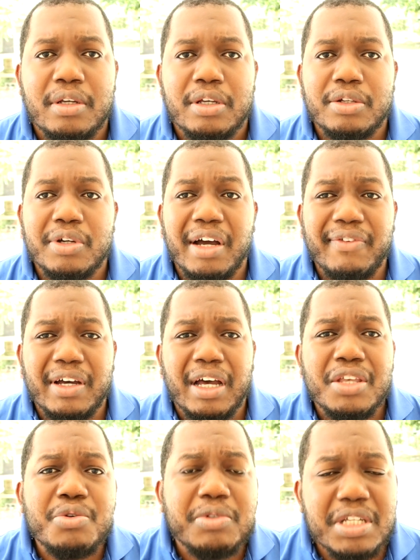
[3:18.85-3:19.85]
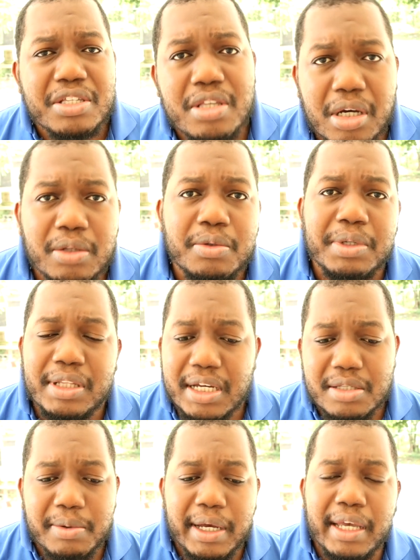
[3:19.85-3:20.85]
You know, have a unique sound to it.
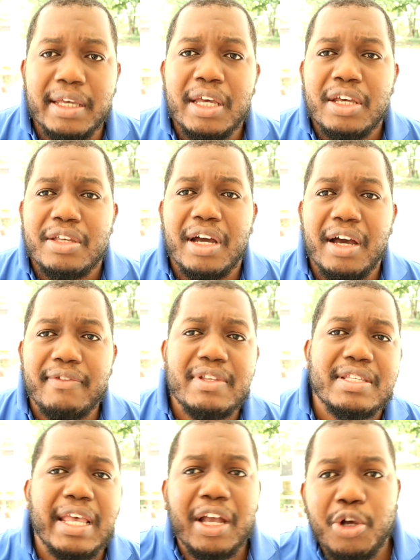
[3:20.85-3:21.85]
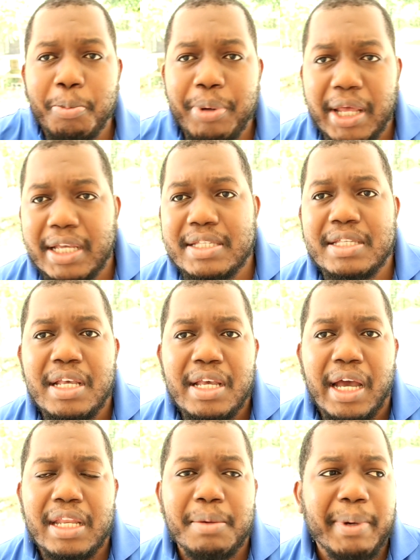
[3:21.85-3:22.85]
That's why you have this echoplex,
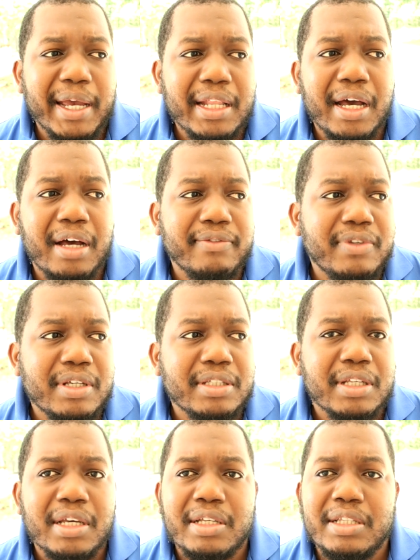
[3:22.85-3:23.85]
and you might have this